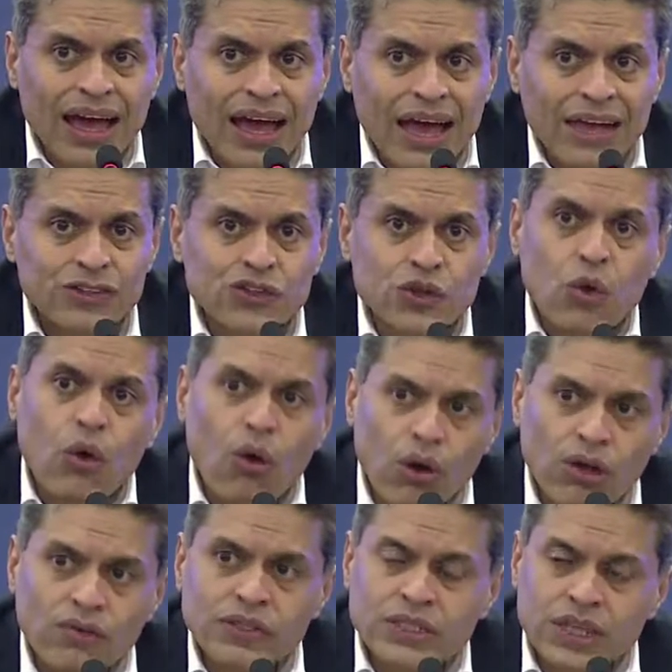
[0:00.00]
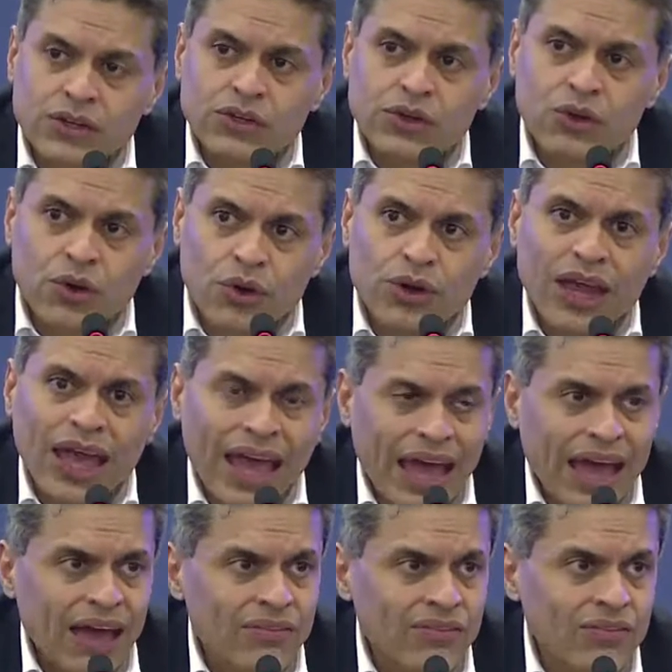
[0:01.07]
And so all of a sudden, you're going to
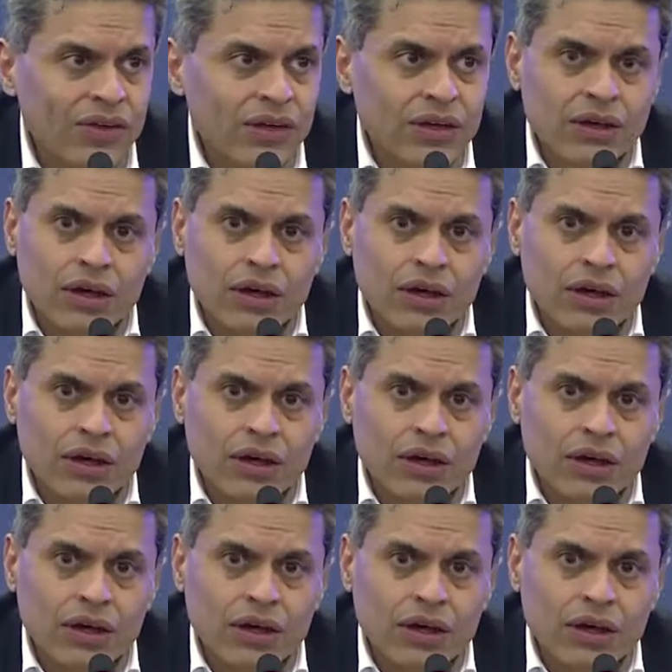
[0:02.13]
have